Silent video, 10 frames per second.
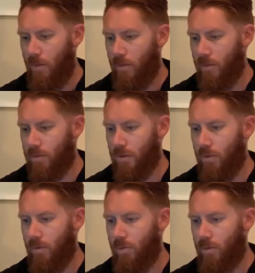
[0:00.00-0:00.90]
We'll try
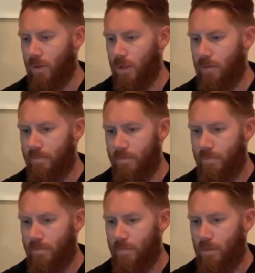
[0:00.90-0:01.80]
one more time.
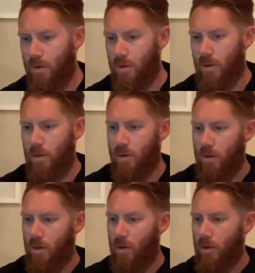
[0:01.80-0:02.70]

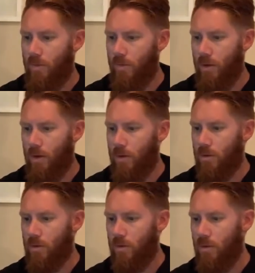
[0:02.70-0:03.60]
And if not,
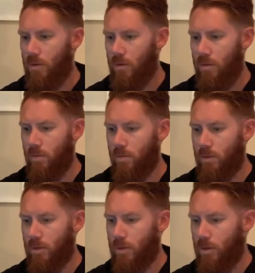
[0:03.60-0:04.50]
we're
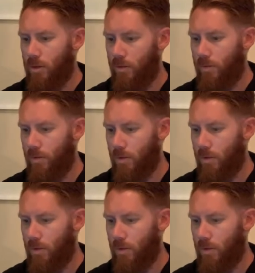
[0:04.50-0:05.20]
just going to go for it.